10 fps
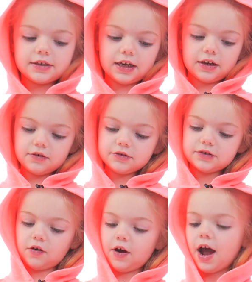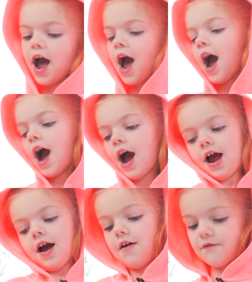And I also
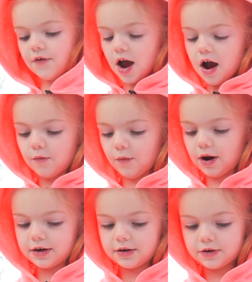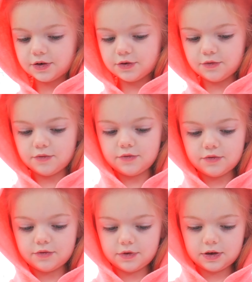have one, two,
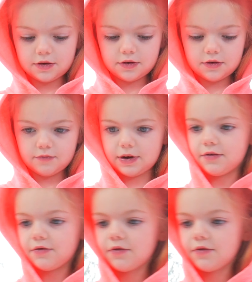three, wait.